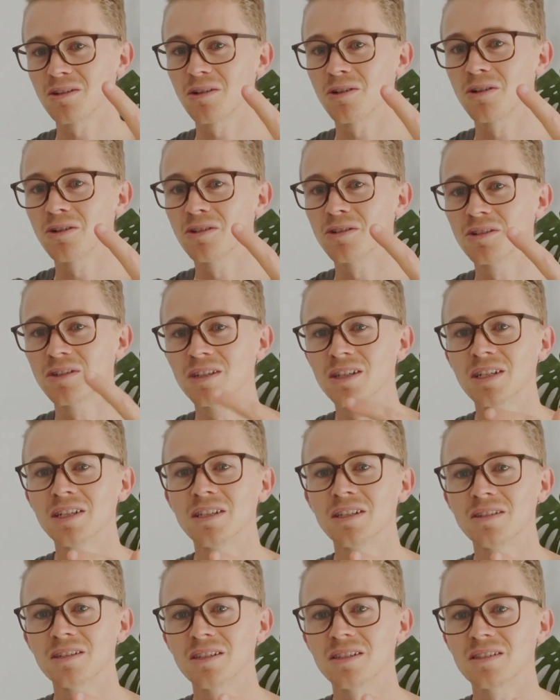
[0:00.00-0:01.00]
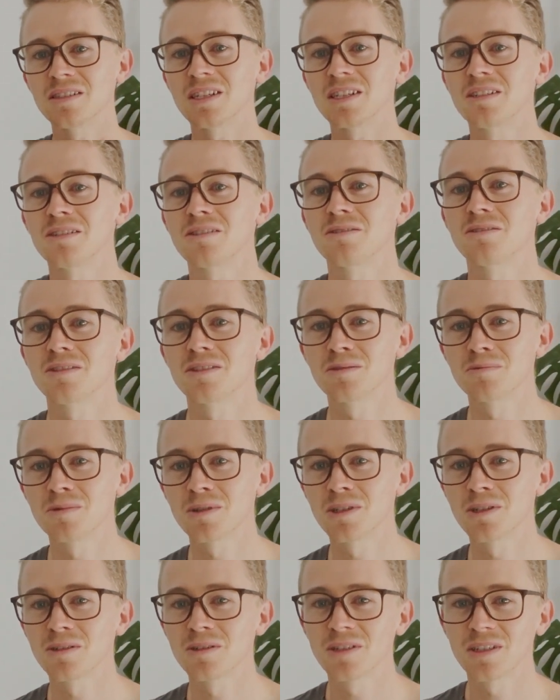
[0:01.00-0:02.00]
on the sensor as
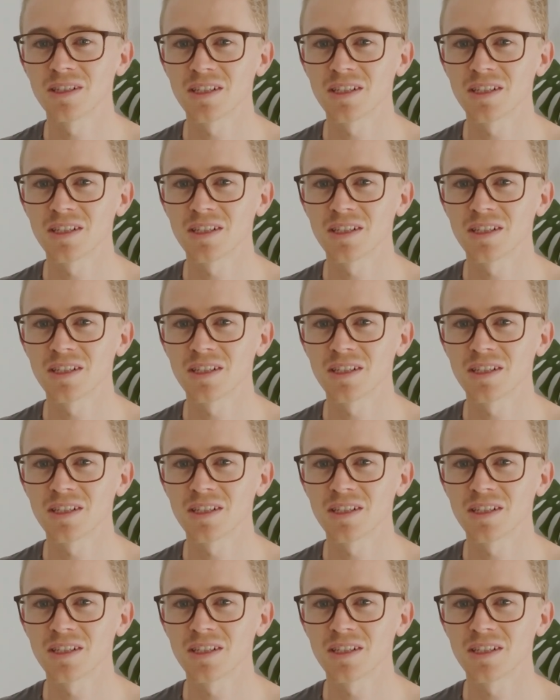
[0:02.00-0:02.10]
well.